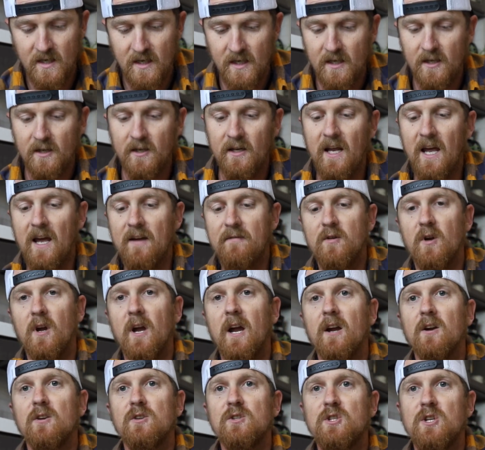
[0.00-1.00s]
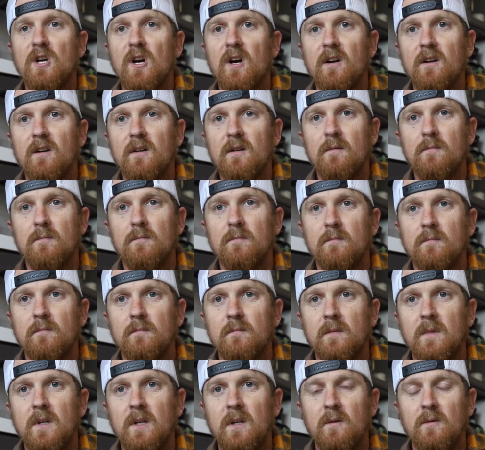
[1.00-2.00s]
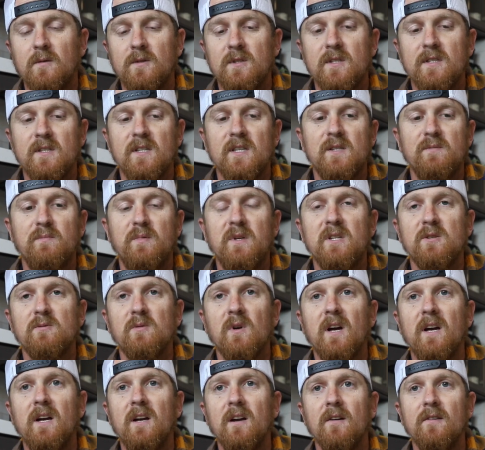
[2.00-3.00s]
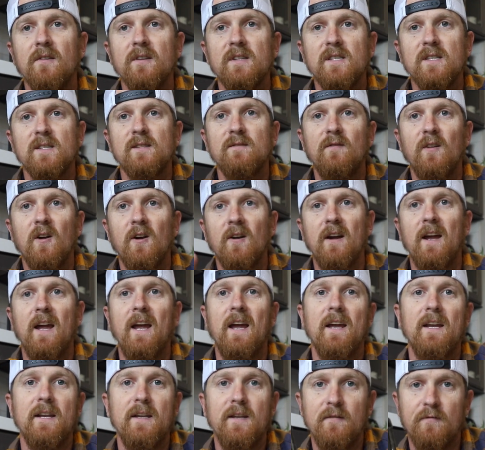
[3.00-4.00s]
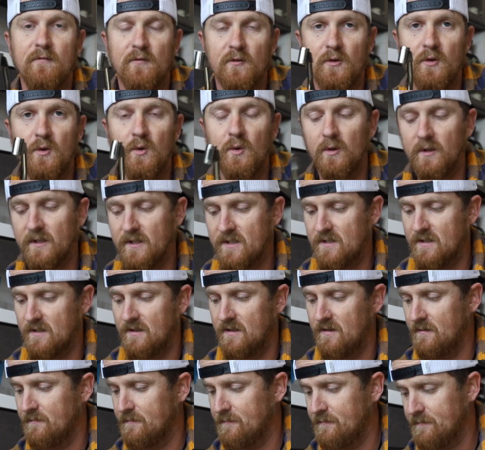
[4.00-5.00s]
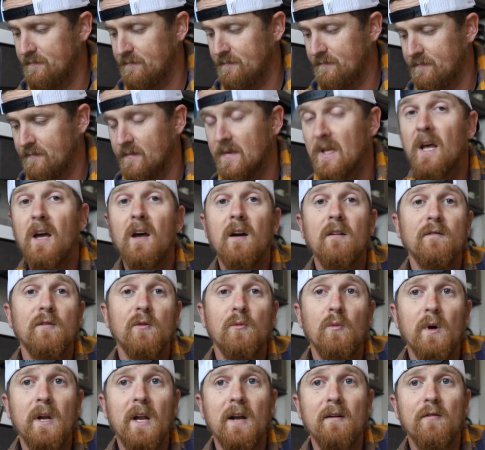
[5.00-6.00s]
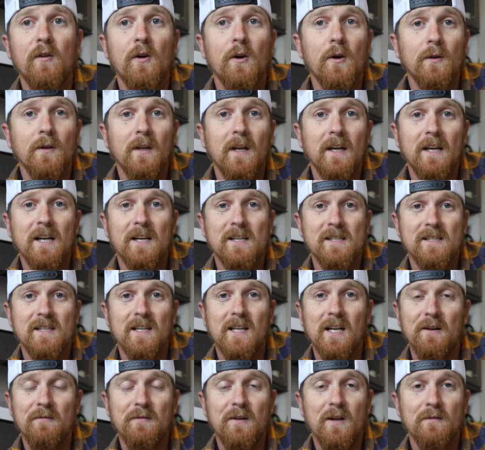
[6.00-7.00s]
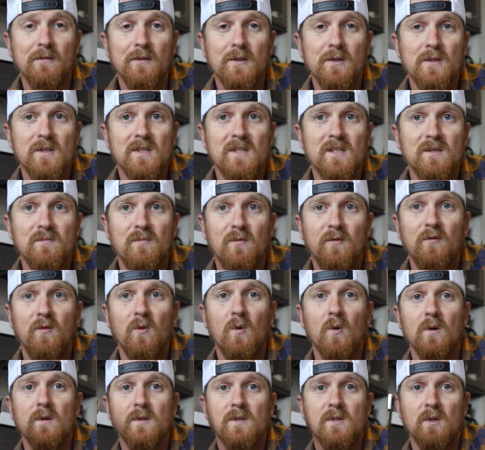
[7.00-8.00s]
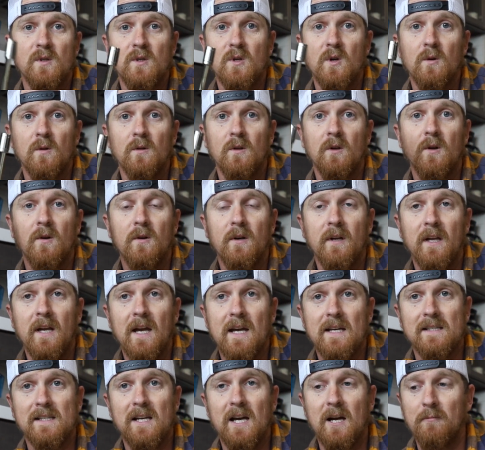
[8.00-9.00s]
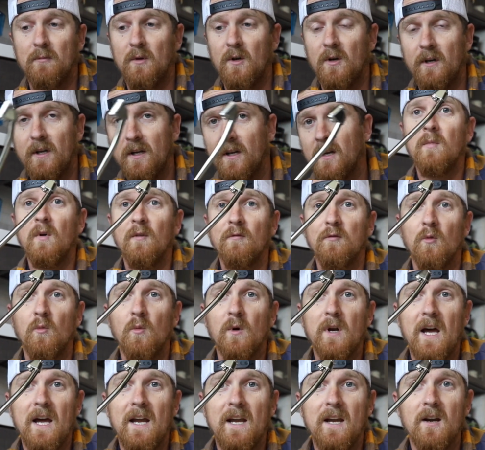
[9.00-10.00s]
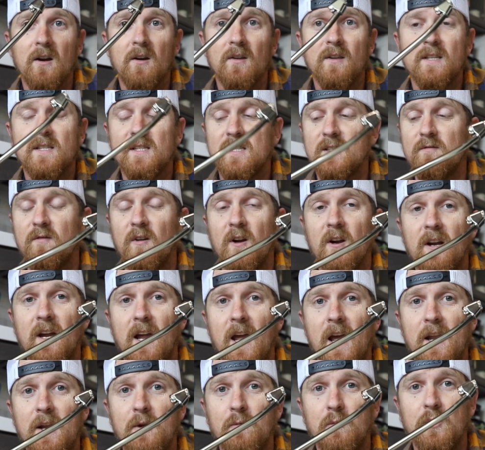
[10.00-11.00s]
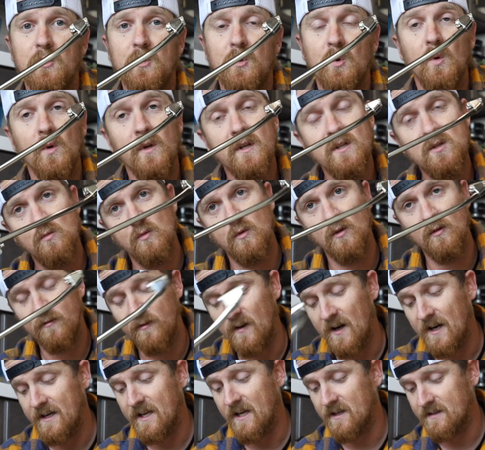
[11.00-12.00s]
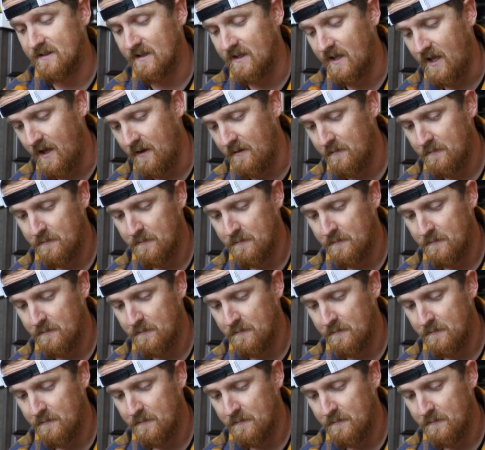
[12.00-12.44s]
You're gonna have your air chuck, which is this piece right here. This is very handy for dualies. From what I've heard, like I said, I've never used this before, so you're learning as I'm learning. But from what I hear, this is very handy with dualies. We'll find out today.